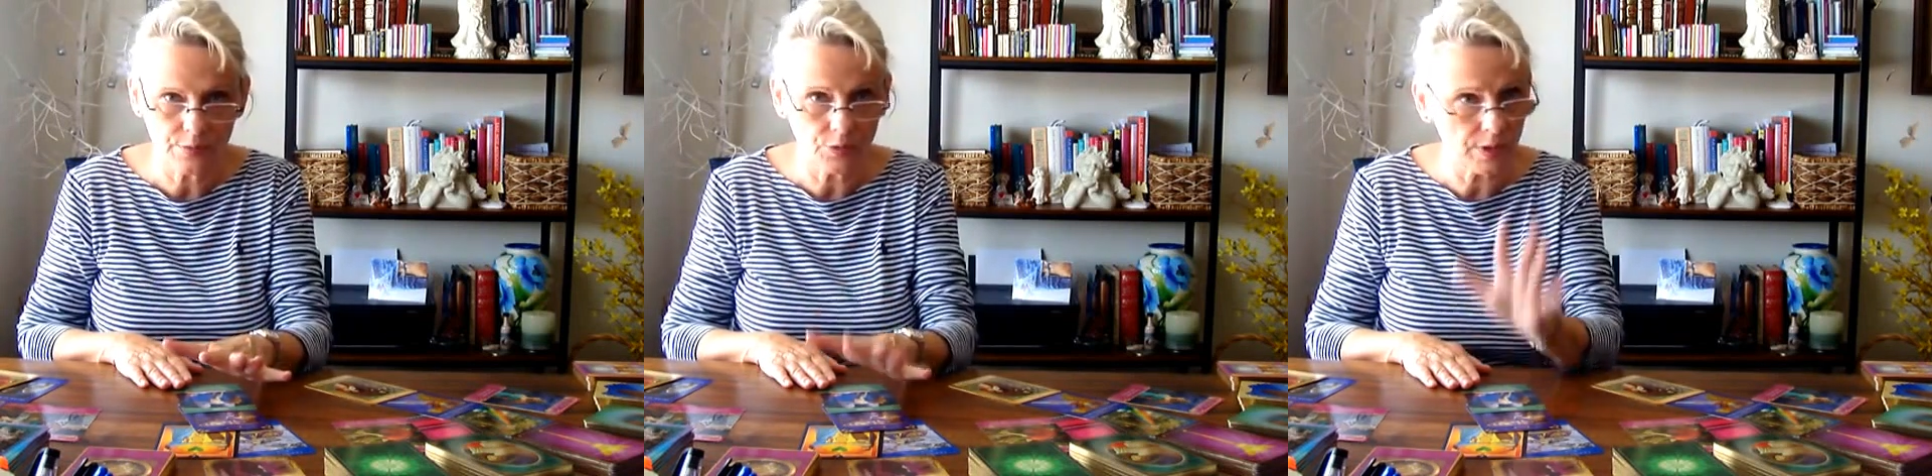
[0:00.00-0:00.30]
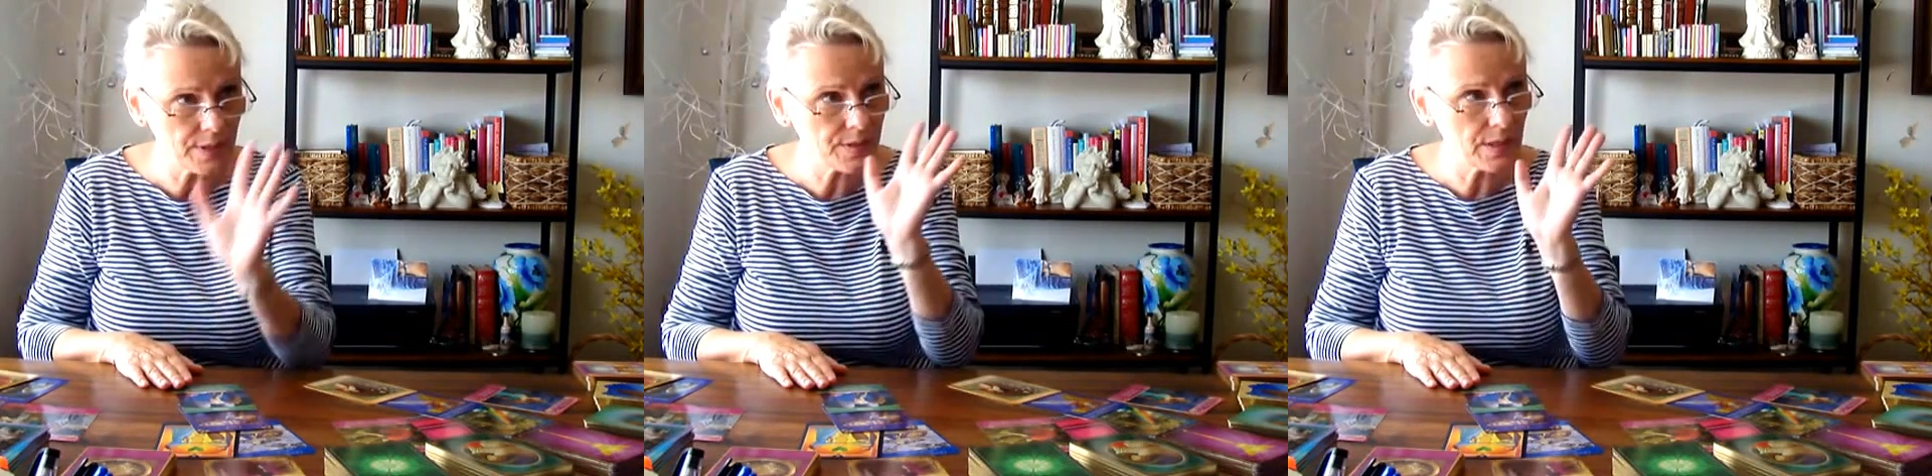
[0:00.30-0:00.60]

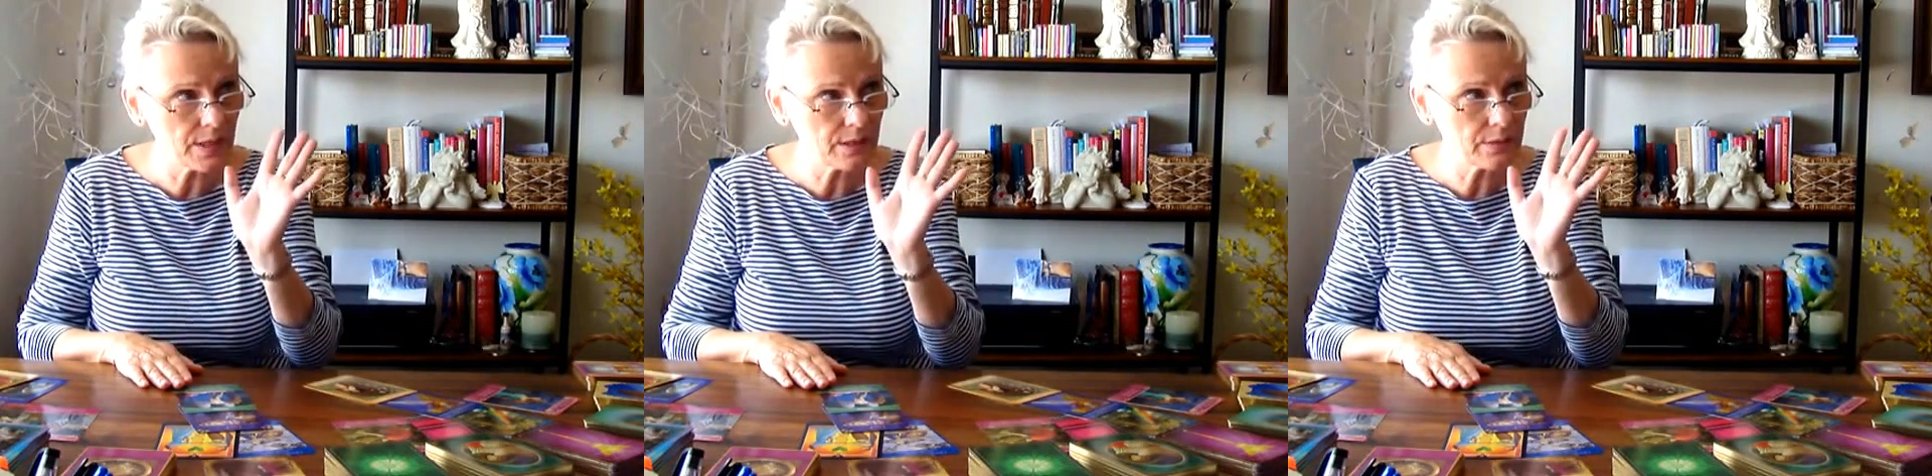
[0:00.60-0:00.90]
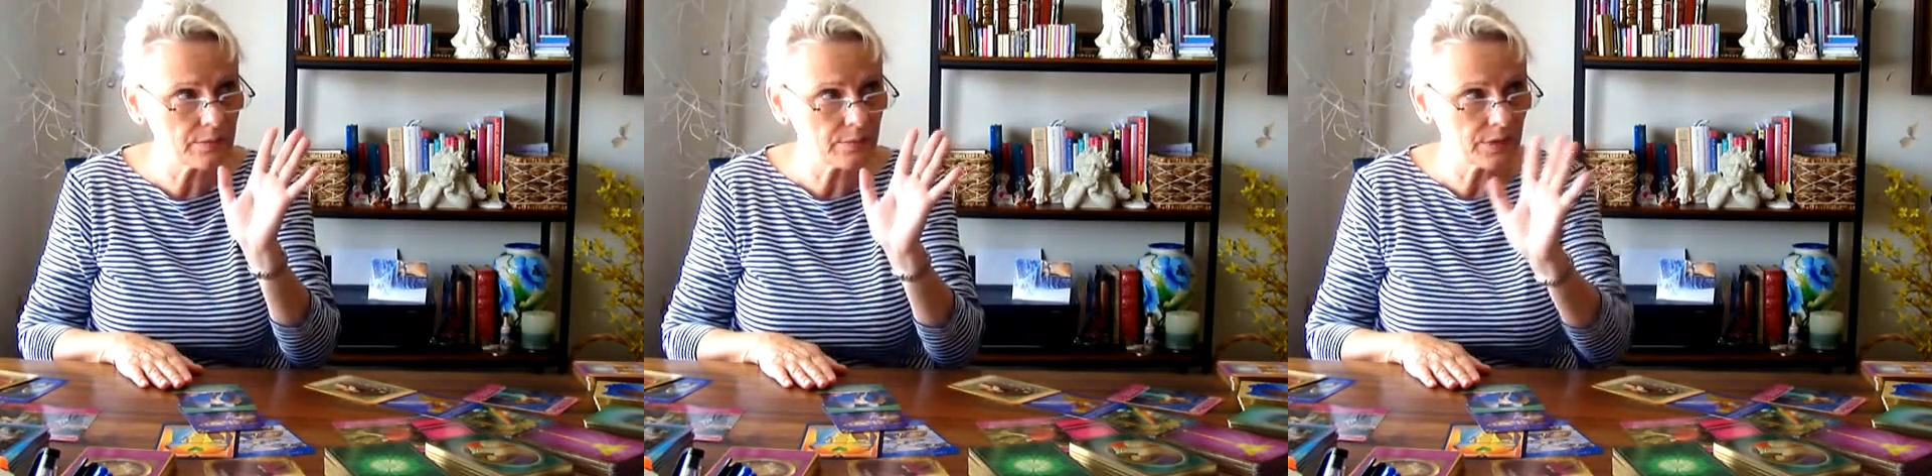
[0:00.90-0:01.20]
Grace said,
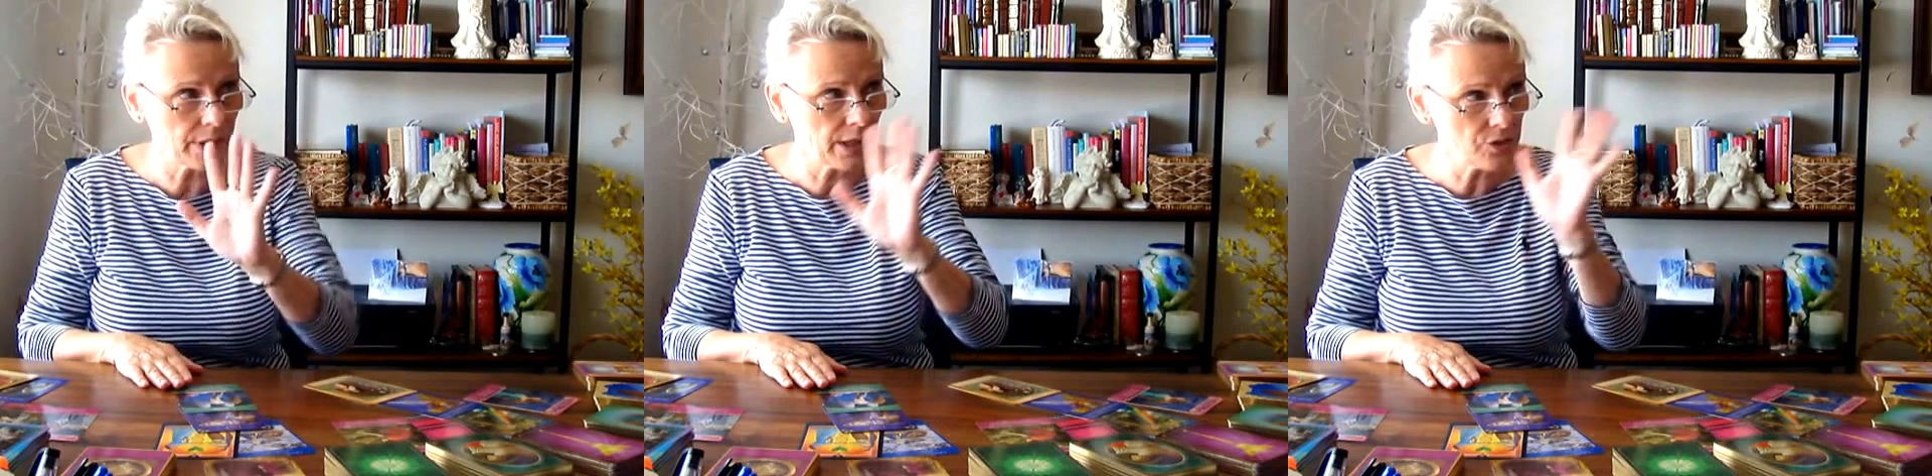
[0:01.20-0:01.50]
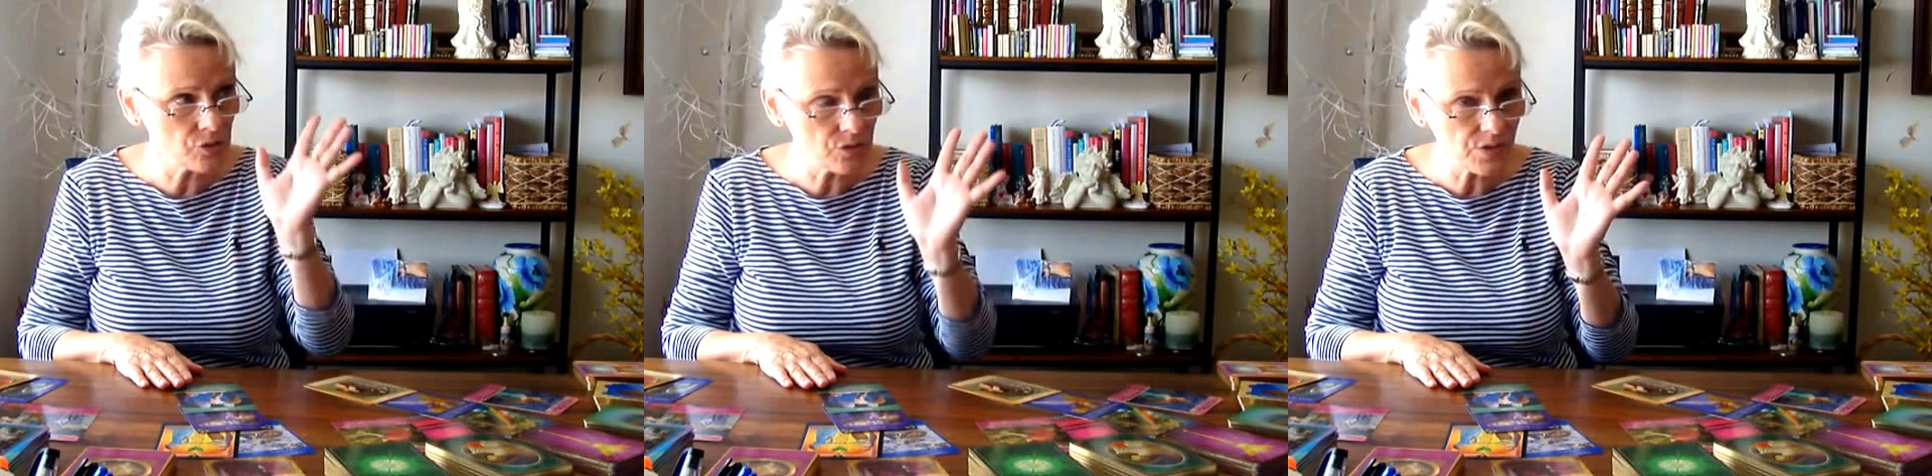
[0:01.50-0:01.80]
the
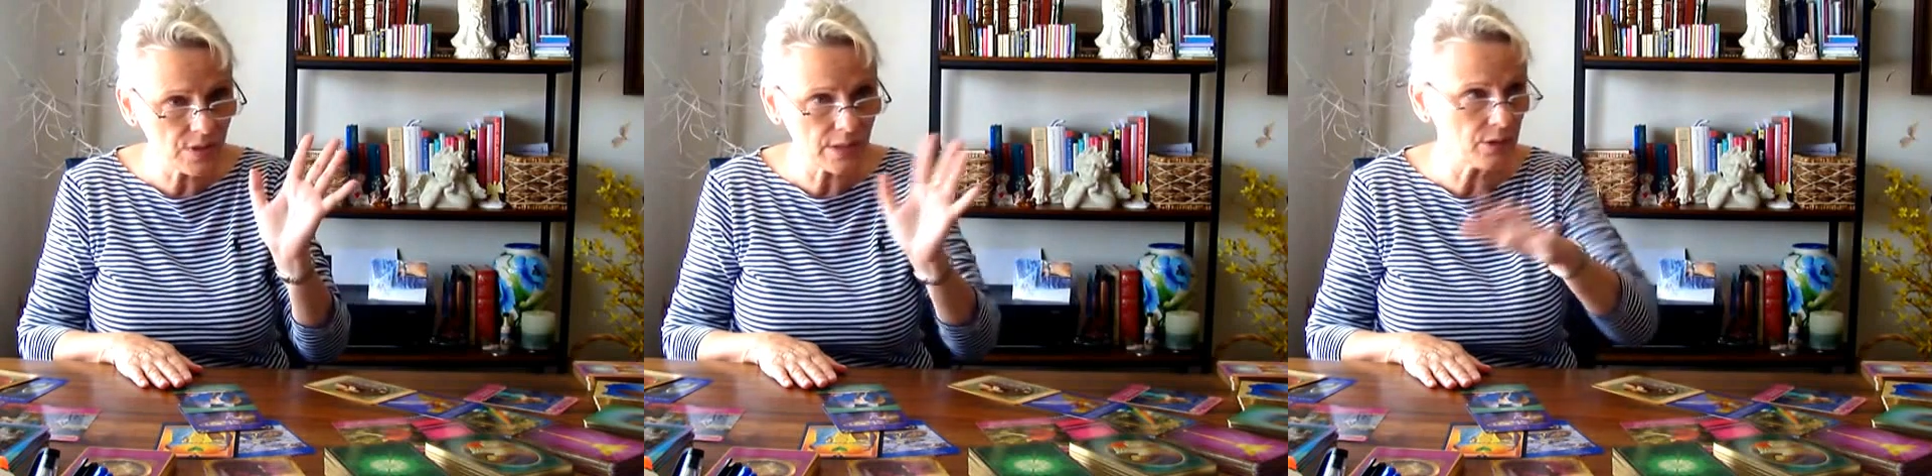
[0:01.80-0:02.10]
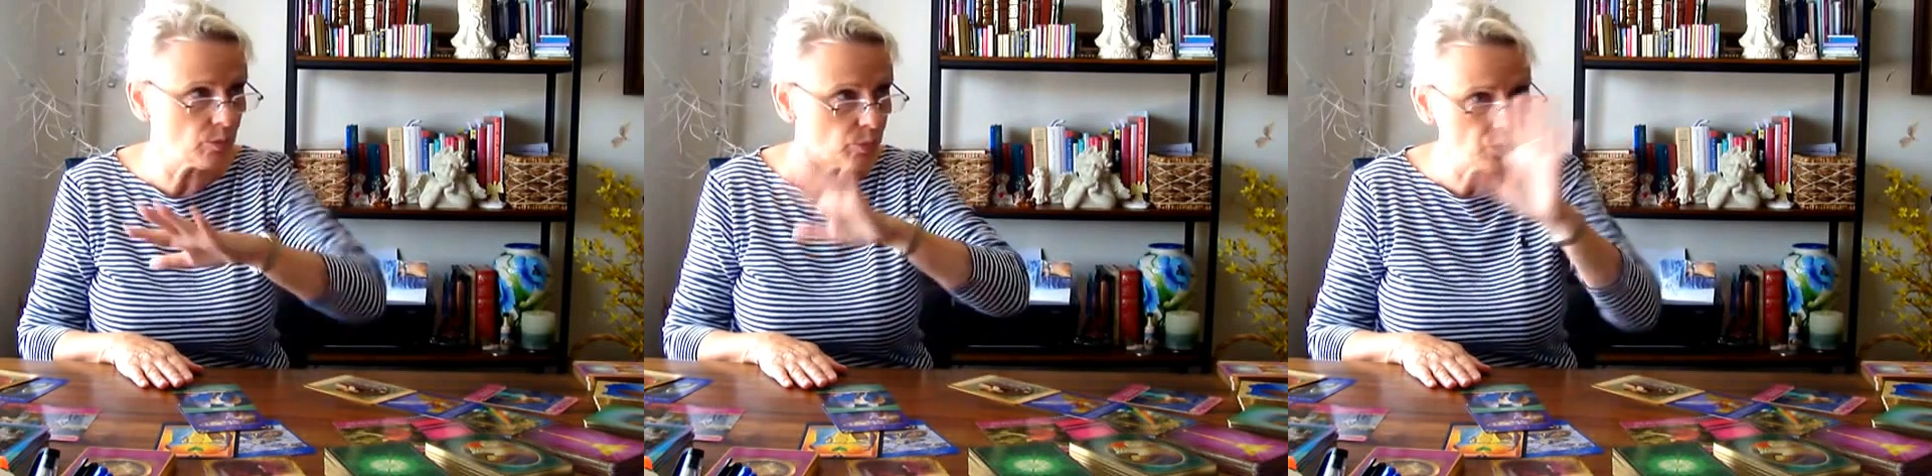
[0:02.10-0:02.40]
angel said,
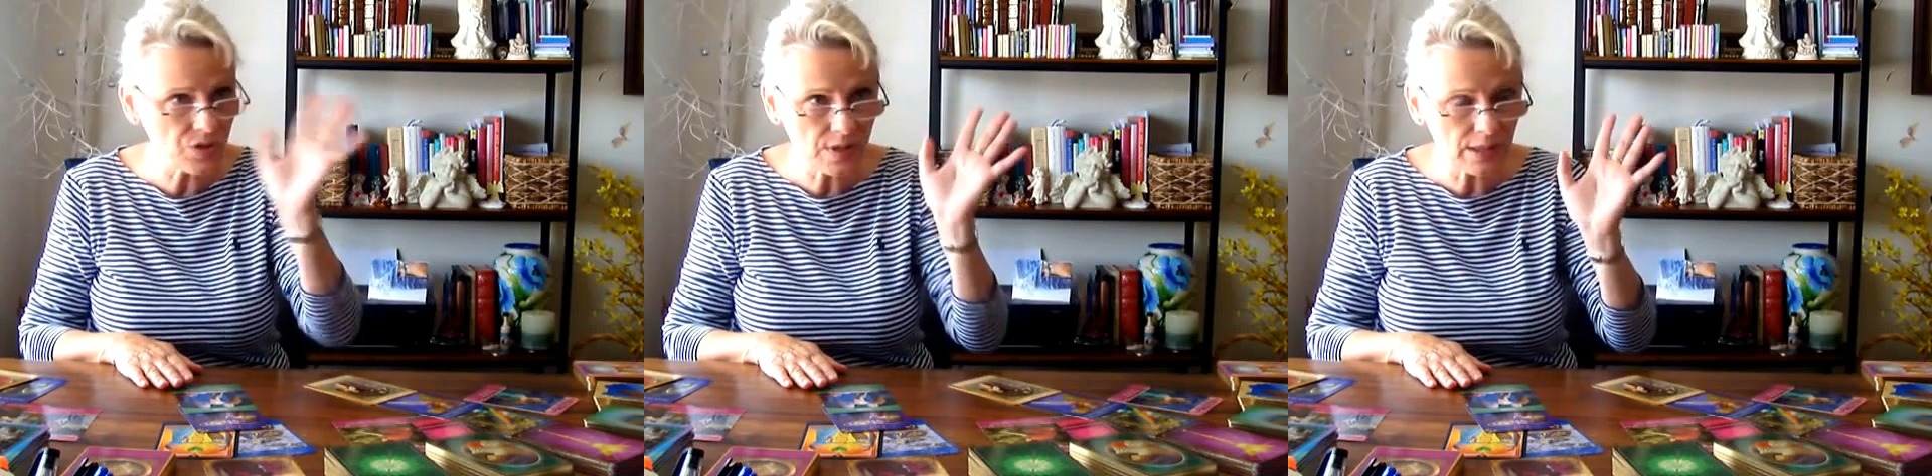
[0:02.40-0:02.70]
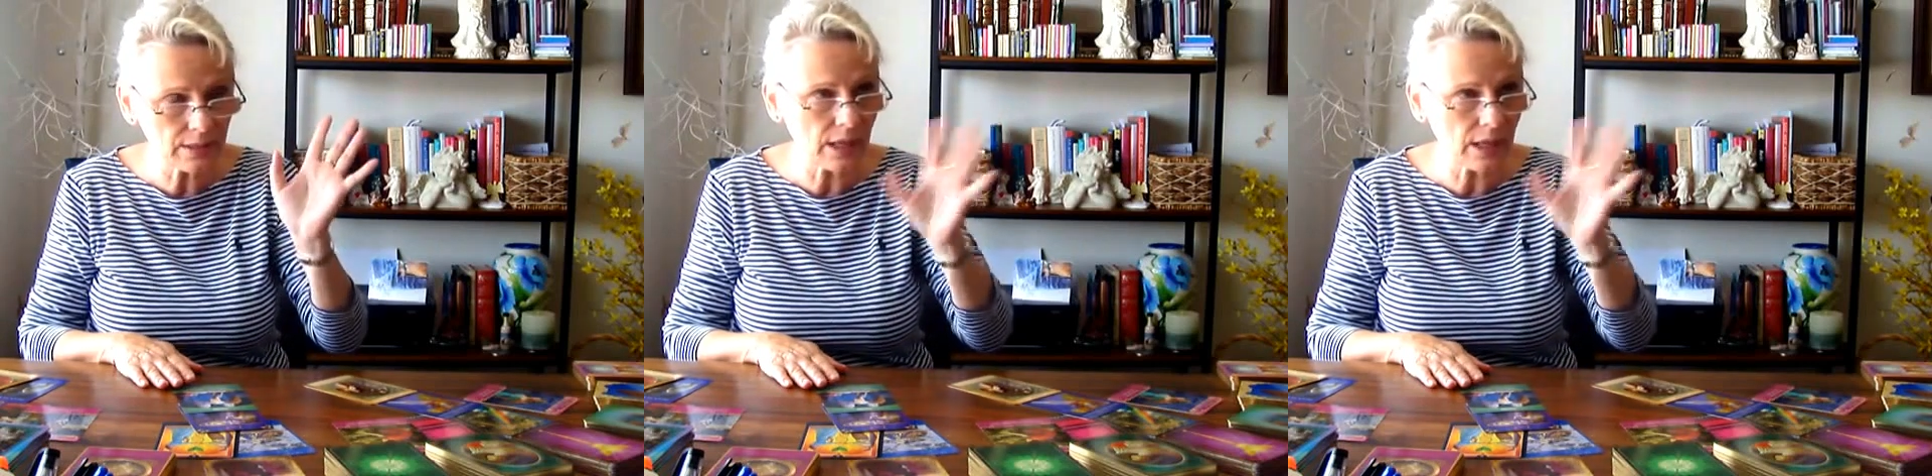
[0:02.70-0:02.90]
the book said,